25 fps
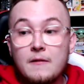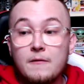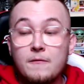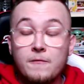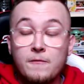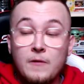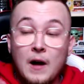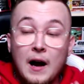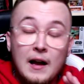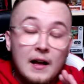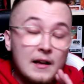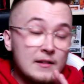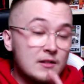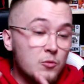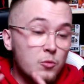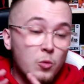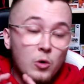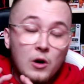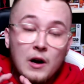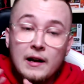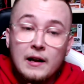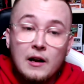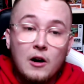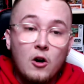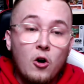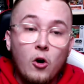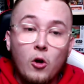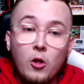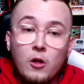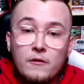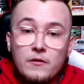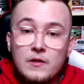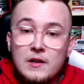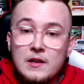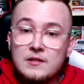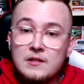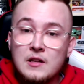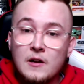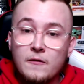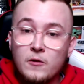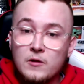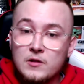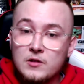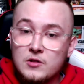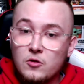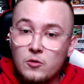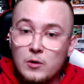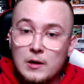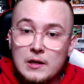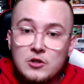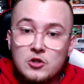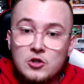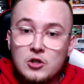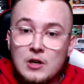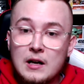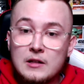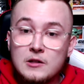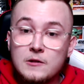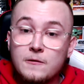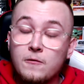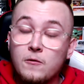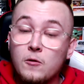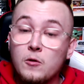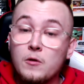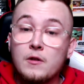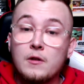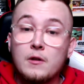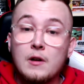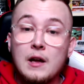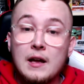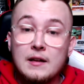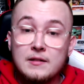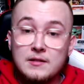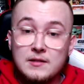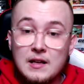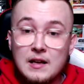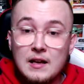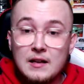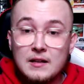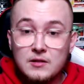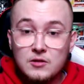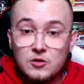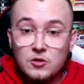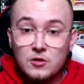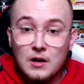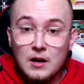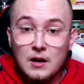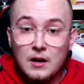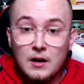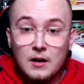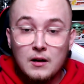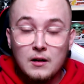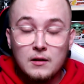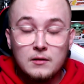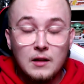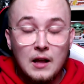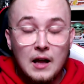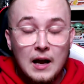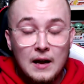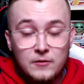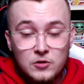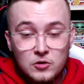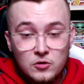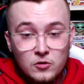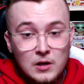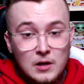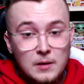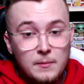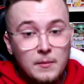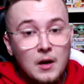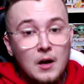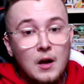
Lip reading: That's where I got all of these different screenshots for the SDS live stream.